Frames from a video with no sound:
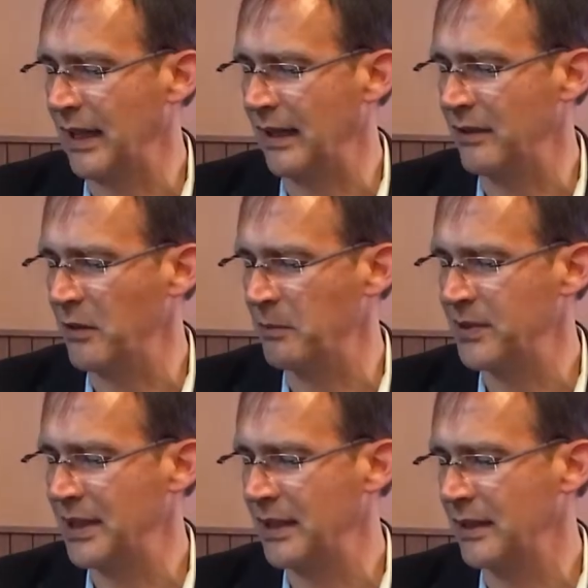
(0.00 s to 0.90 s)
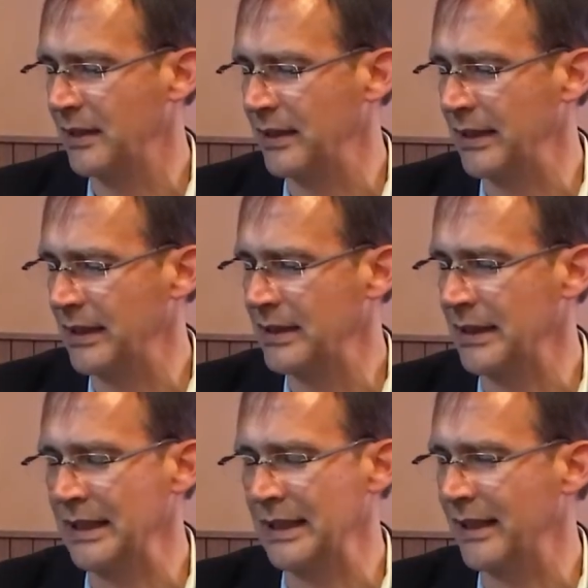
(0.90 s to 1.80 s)
they're not particularly
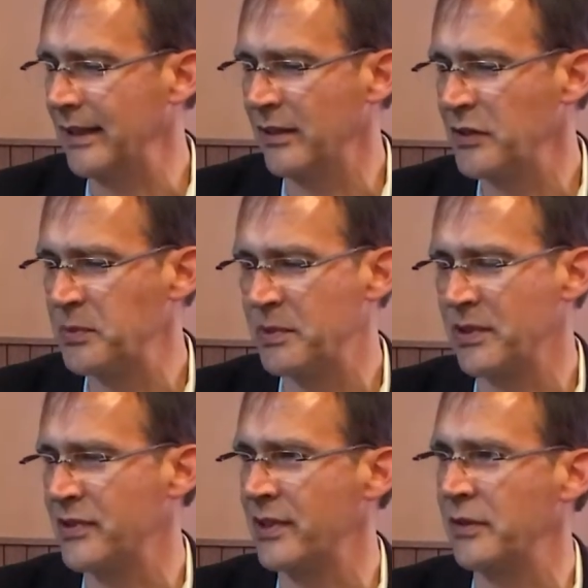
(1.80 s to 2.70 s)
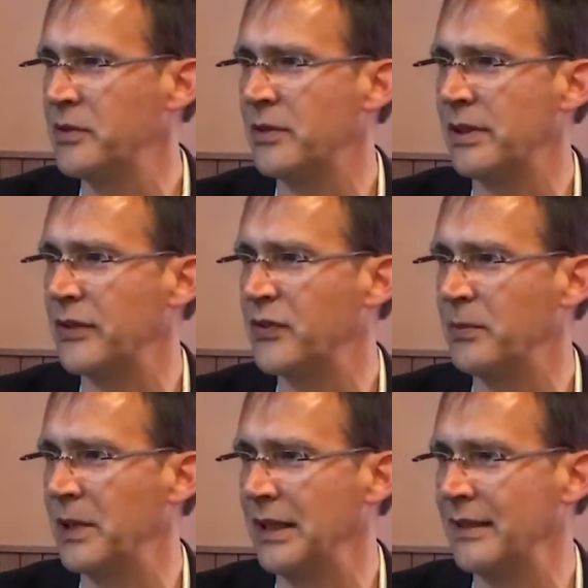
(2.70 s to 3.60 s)
clean, and hospitals are notorious for
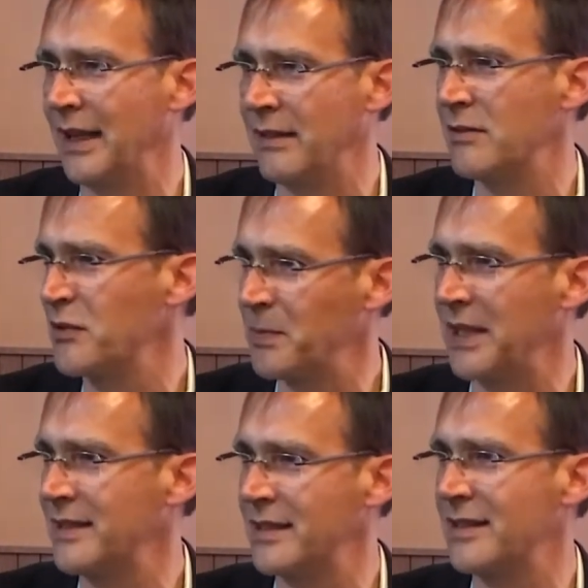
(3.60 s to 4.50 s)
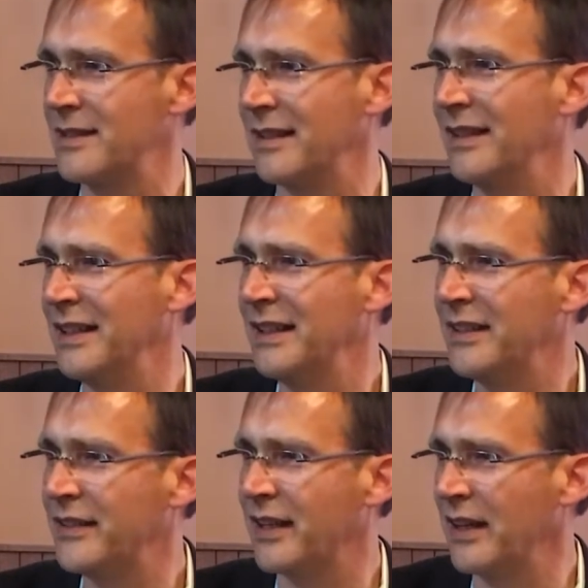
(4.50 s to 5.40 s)
being dangerous places to,
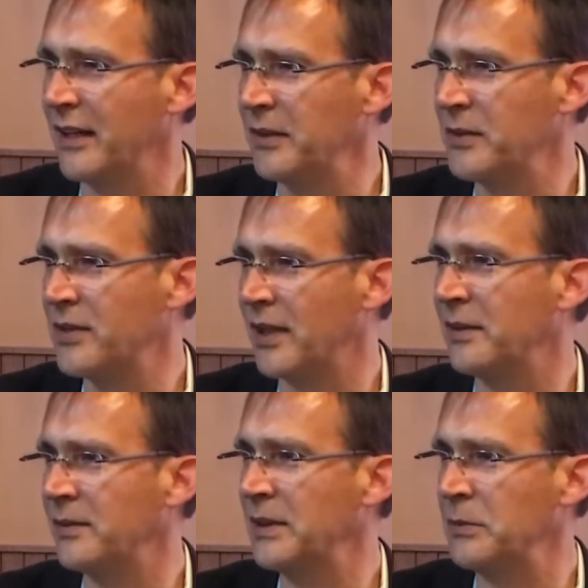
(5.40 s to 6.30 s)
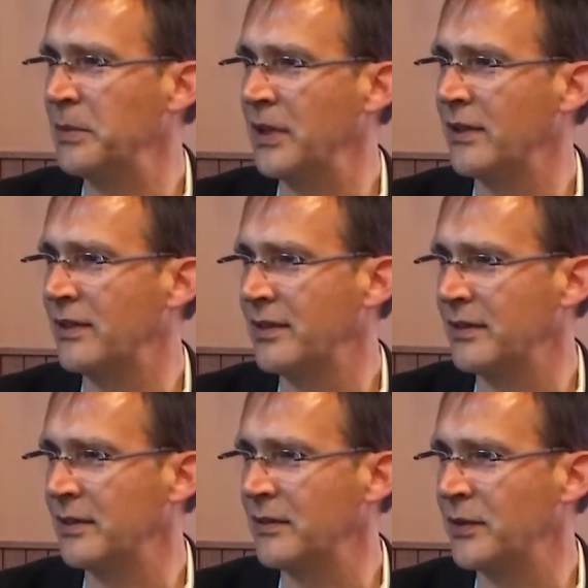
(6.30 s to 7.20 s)
to go, so it would be good
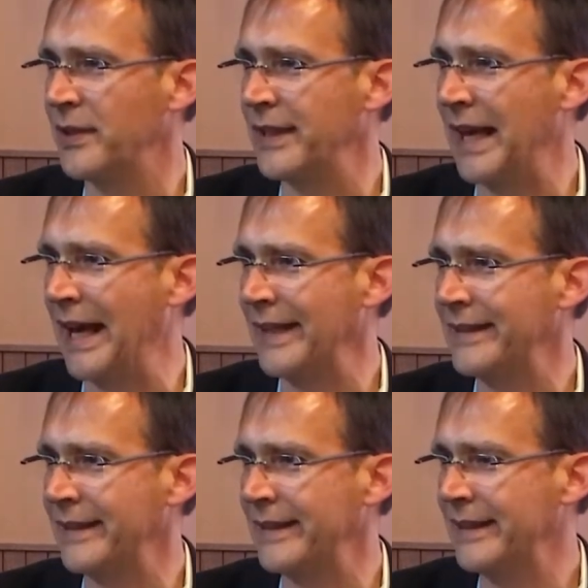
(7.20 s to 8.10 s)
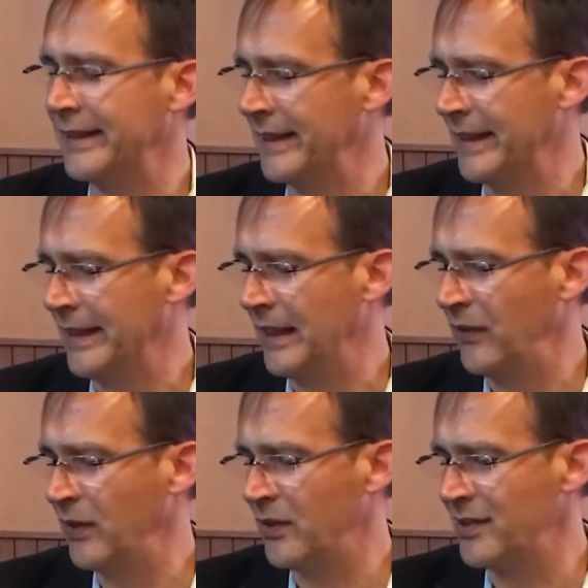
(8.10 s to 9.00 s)
to avoid that. And if
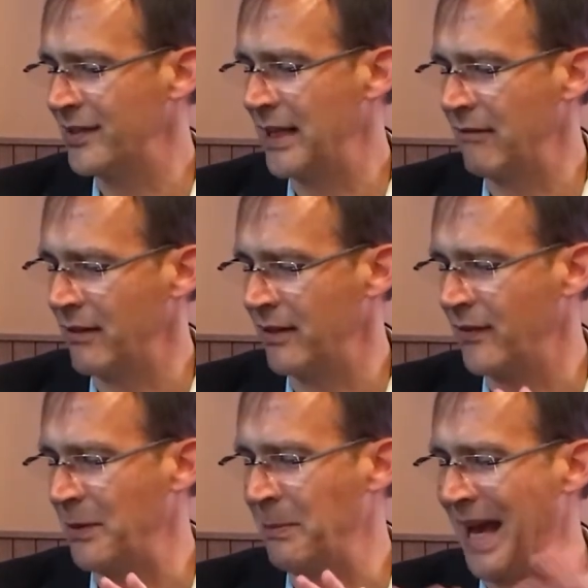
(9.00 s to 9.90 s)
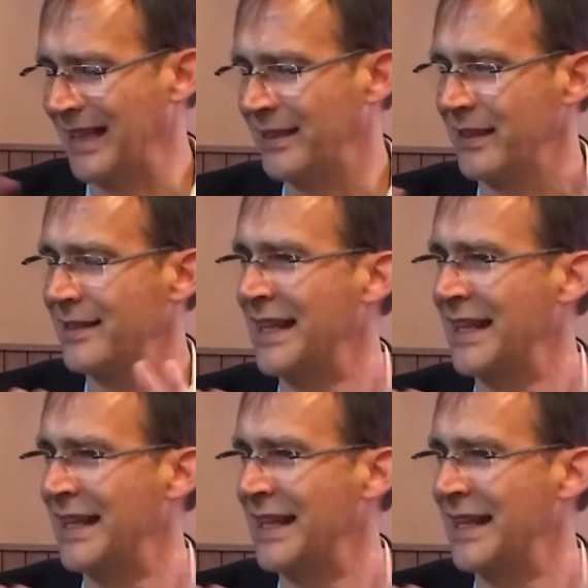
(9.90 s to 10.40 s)
you could just get rid of the backless